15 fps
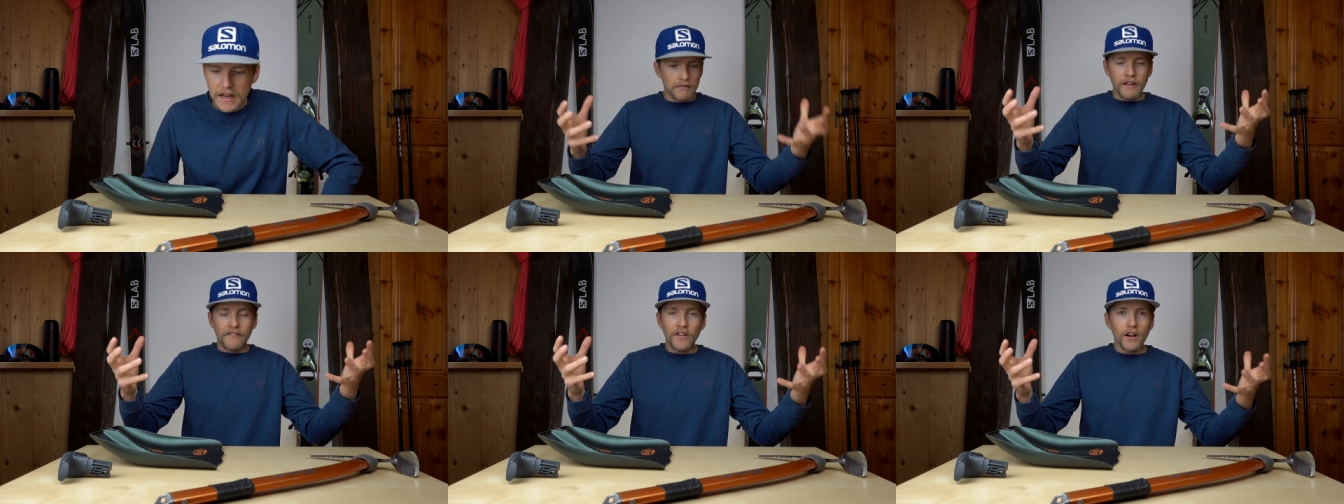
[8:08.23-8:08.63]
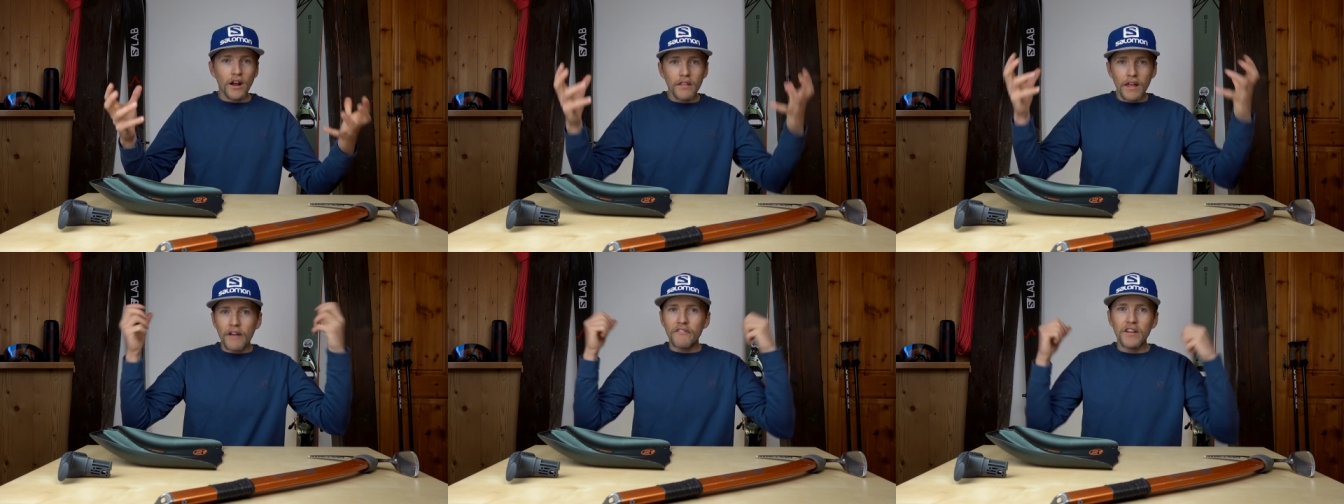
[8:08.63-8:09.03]
If you
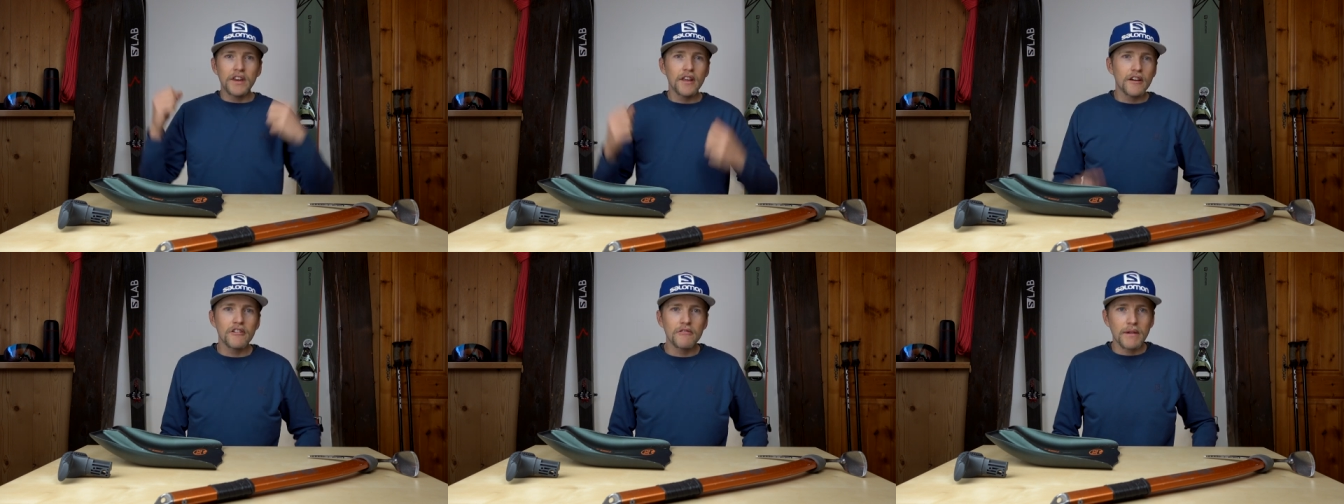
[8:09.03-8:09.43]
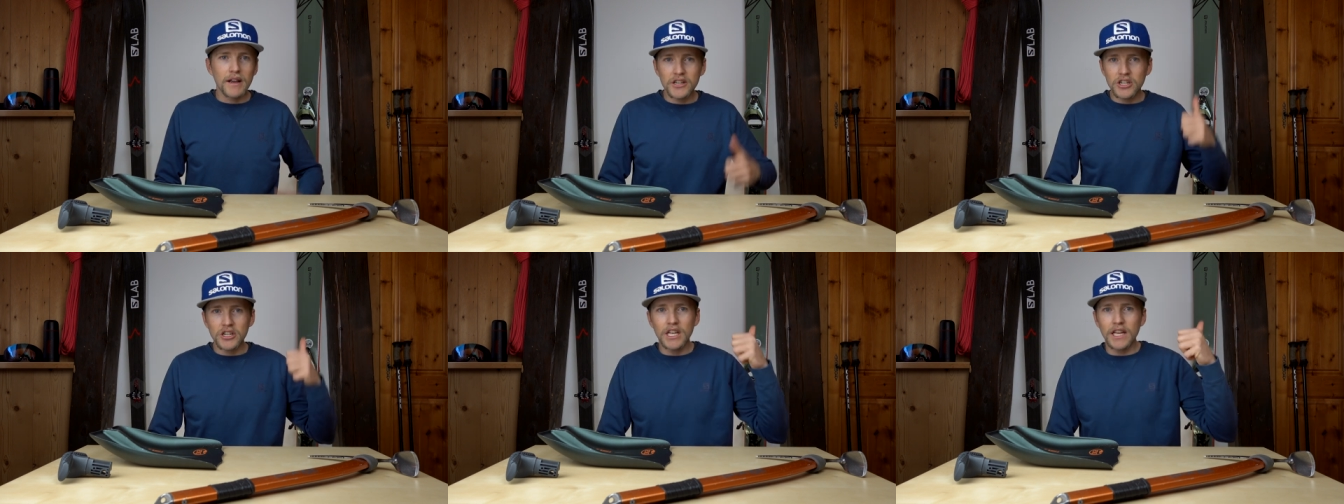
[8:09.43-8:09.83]
like that video,
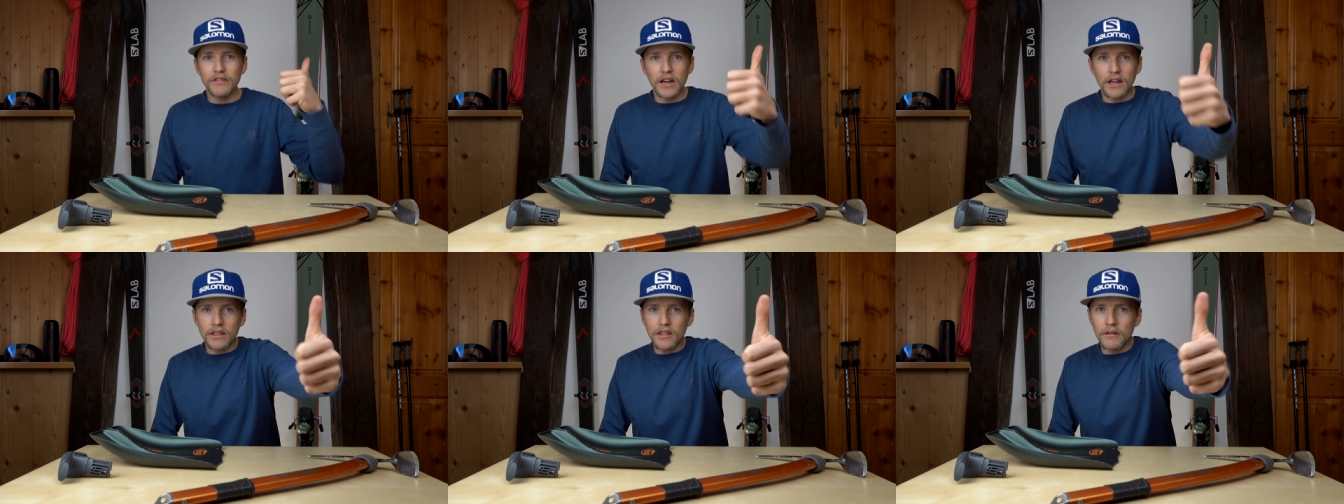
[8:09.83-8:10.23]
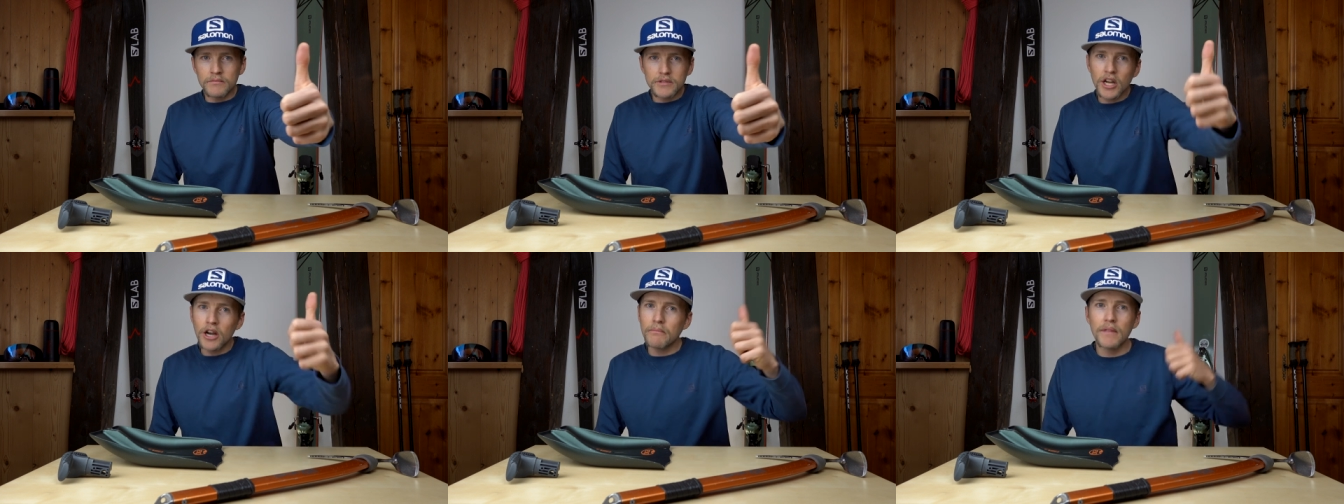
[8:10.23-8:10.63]
make sure you give it a
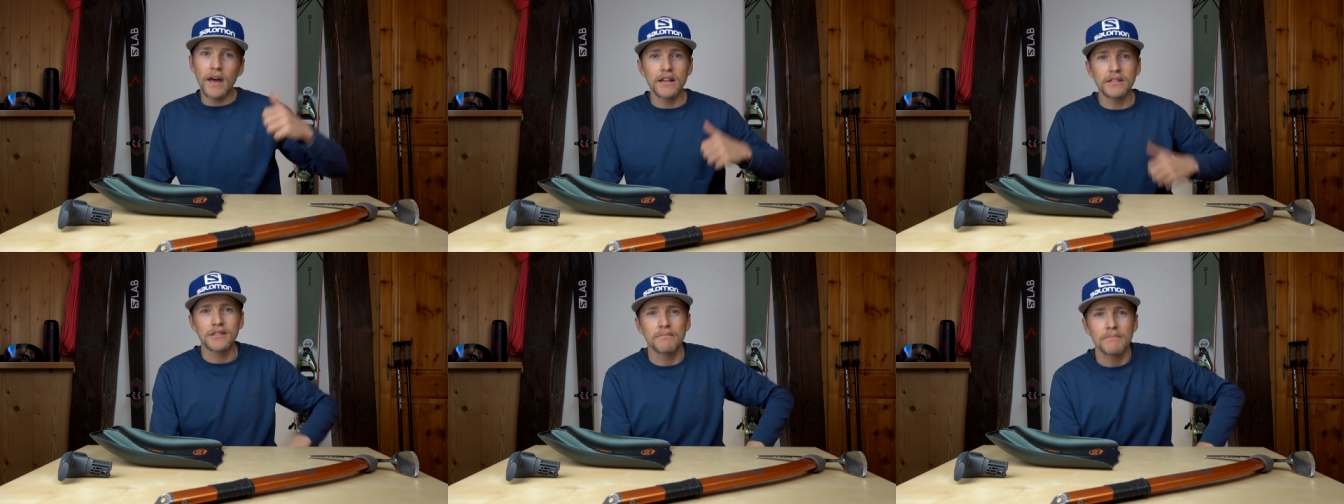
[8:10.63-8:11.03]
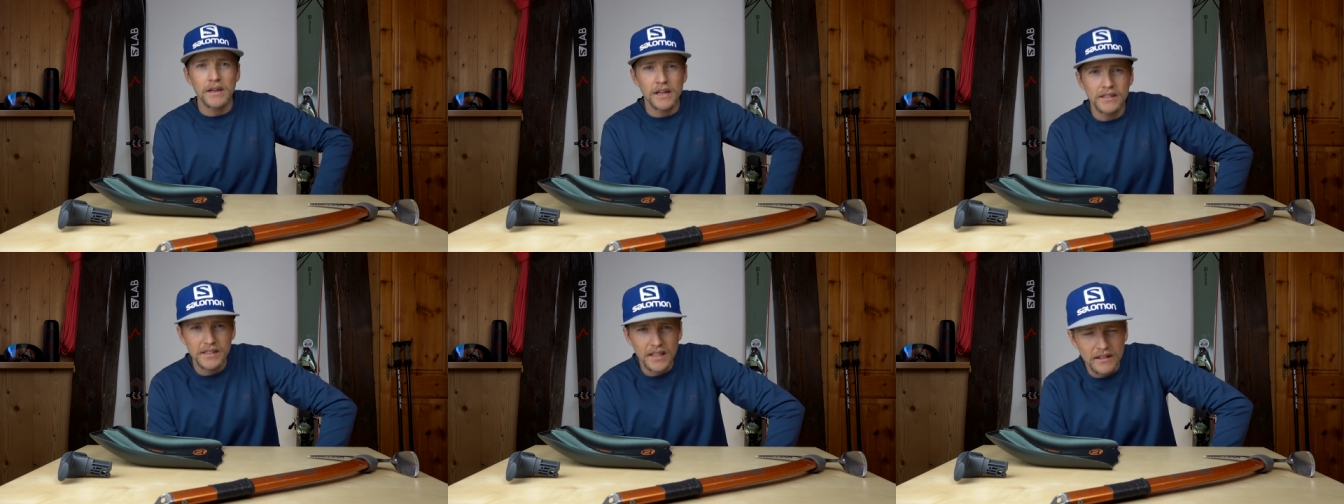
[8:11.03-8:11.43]
thumbs up. That's the
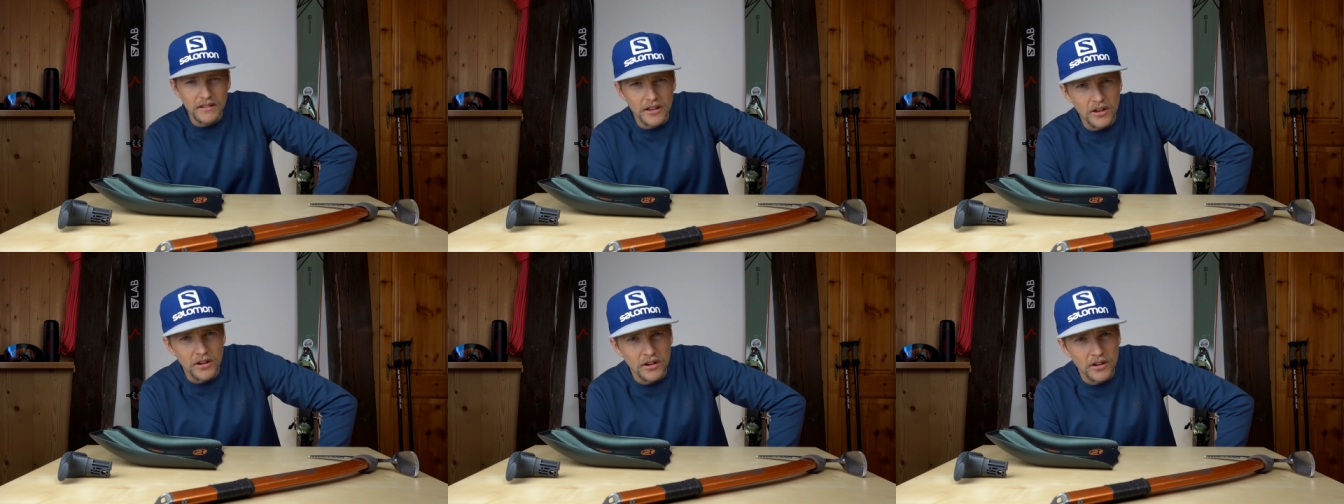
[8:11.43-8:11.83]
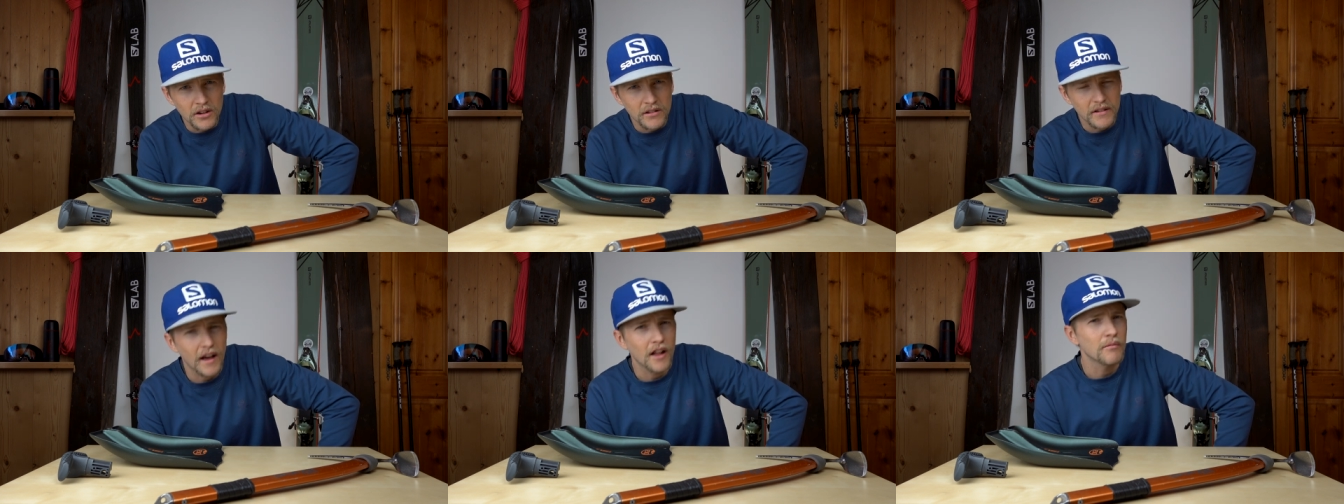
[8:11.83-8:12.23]
biggest thing that you can
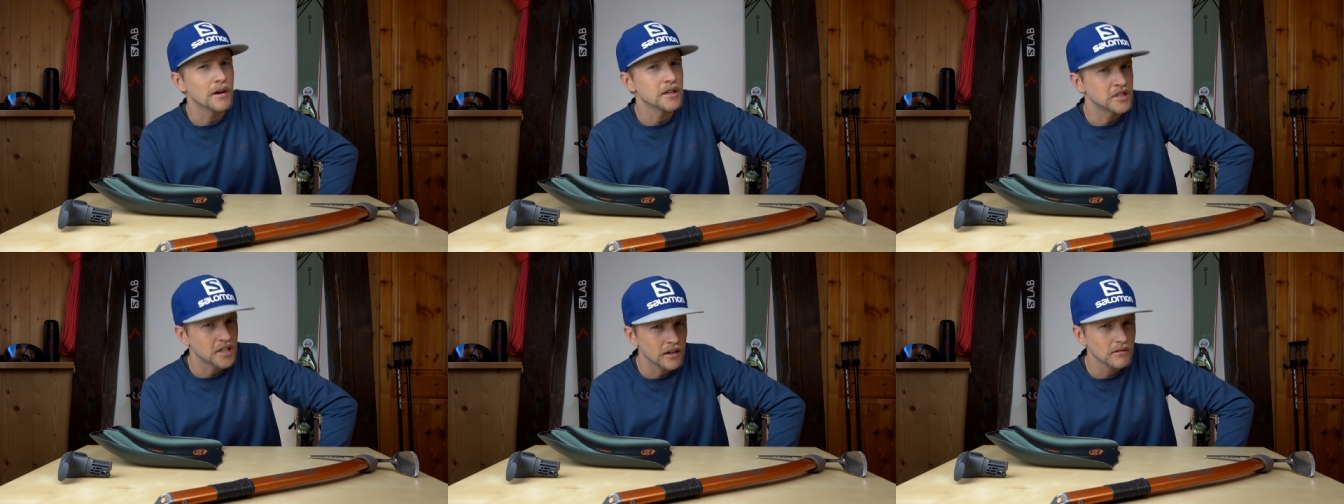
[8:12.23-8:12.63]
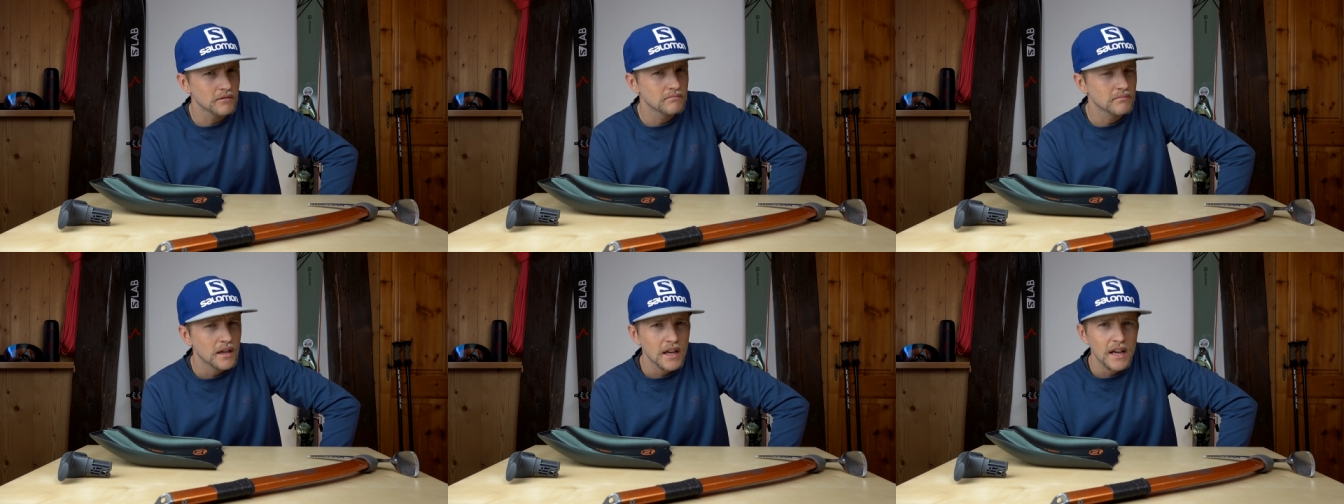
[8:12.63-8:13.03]
do to help my channel.